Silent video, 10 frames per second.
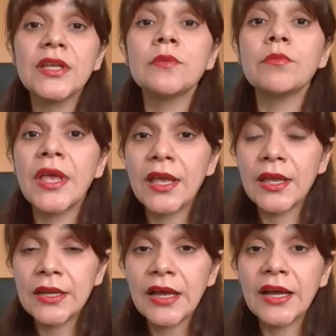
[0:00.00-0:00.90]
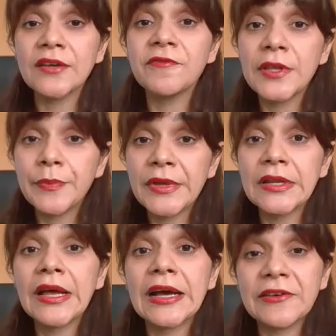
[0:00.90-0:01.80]
in men and women
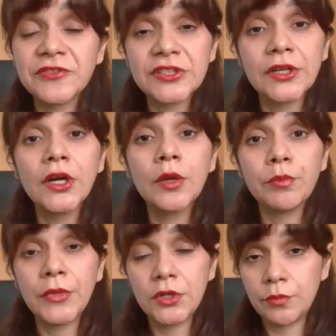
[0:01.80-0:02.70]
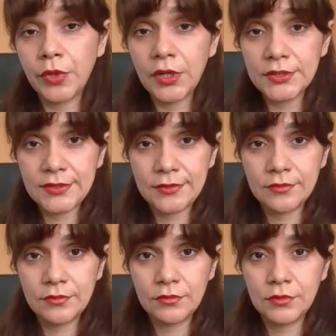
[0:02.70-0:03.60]
after menopause.
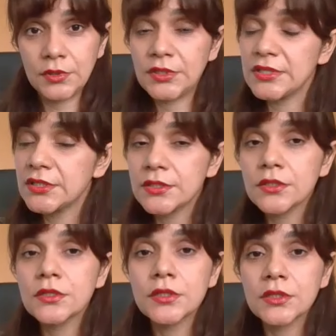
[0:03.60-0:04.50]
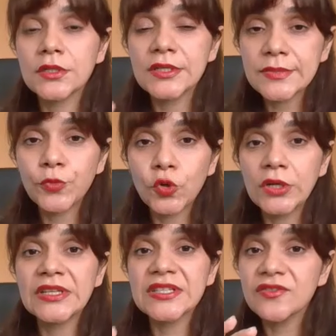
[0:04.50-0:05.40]
This
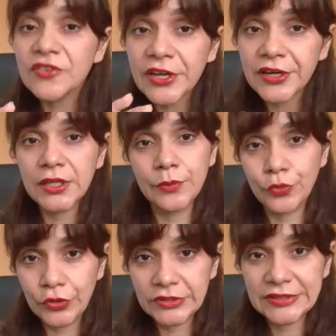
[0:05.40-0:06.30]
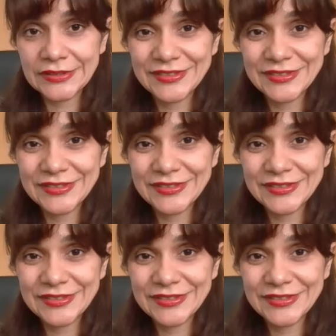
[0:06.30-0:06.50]
point is very important.